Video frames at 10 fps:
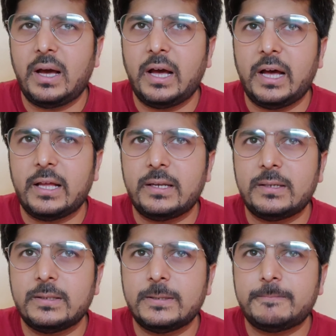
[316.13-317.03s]

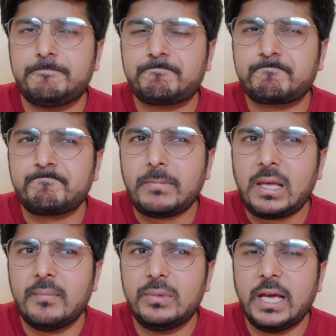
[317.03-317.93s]
And
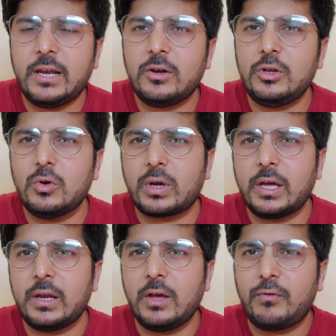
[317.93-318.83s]
then you
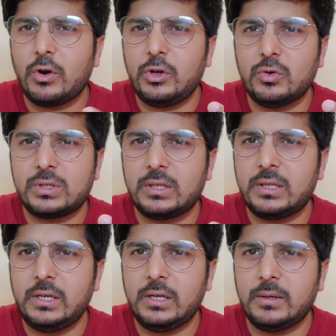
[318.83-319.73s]
can, if you're using
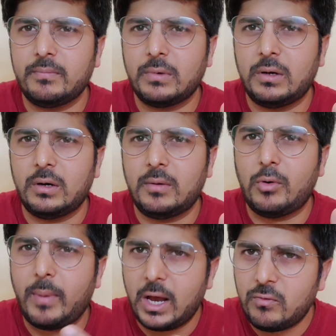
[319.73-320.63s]
the
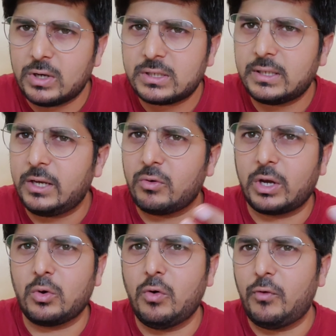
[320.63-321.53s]
mobile version, then you
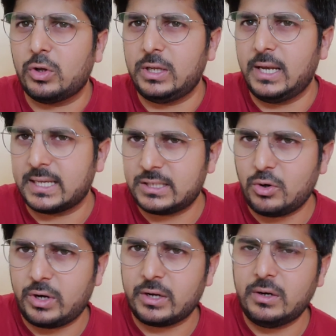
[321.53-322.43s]
can go for the
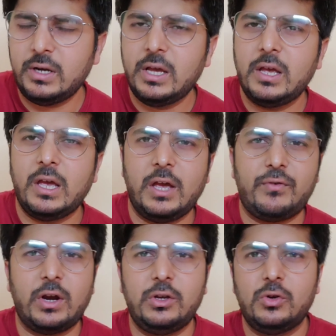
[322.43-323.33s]
Lexi Auditor.
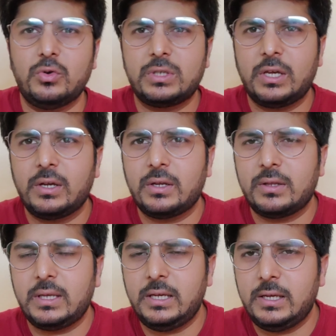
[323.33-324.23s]
If you are
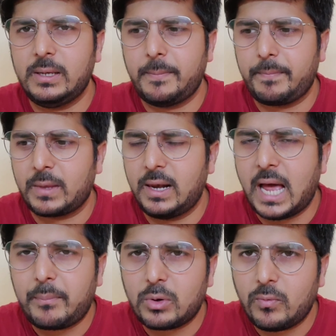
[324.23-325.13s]
using the
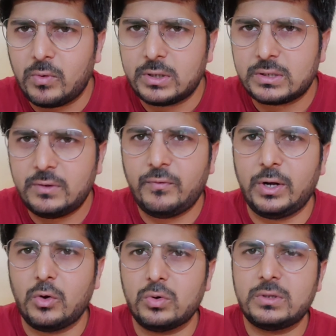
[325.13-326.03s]
laptop version,
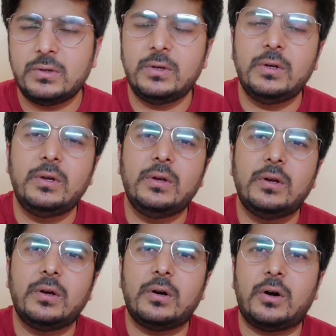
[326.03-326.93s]
Windows
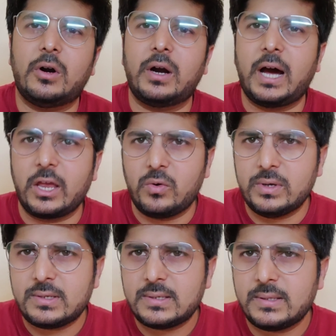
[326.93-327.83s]
or
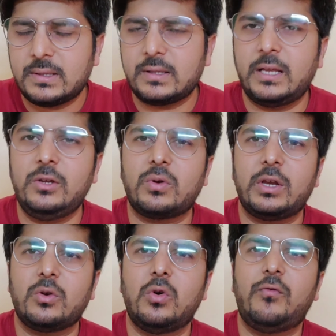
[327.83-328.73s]
iOS, then you
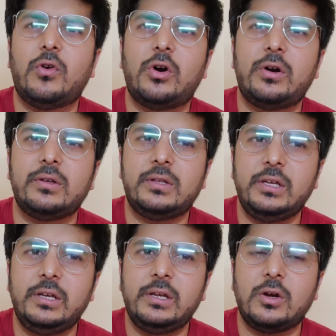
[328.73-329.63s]
can go for
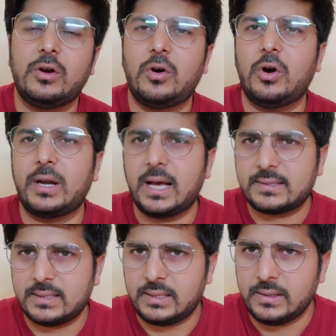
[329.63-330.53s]
the
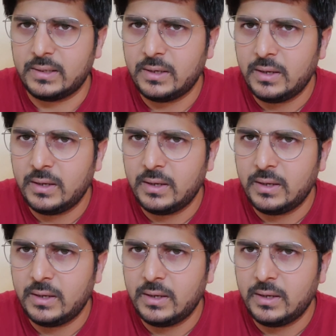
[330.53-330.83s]
Audacity.